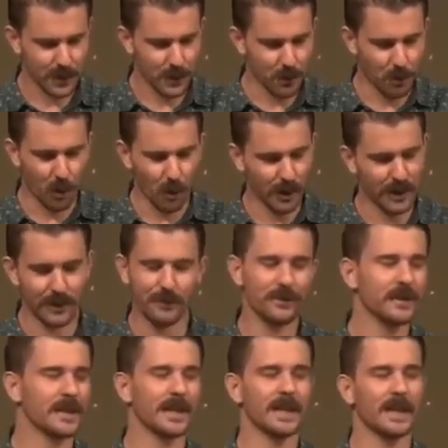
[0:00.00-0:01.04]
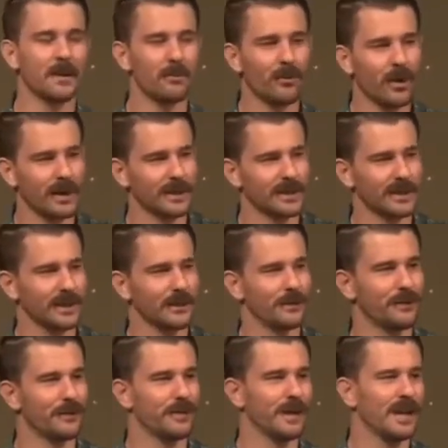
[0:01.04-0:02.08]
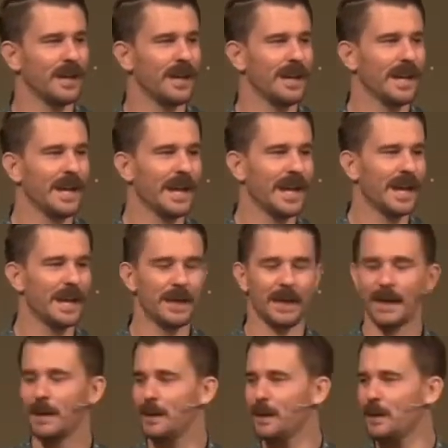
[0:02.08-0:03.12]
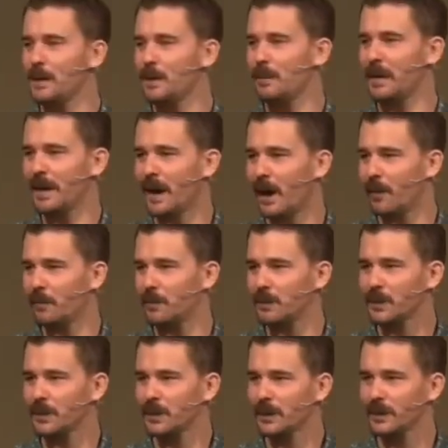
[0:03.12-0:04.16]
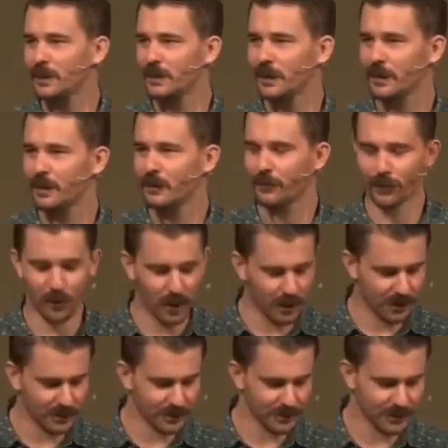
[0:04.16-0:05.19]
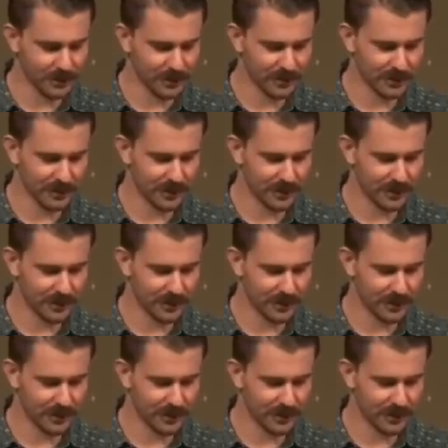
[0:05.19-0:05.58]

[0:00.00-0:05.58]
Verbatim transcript: the more infinitely impressive he becomes for us.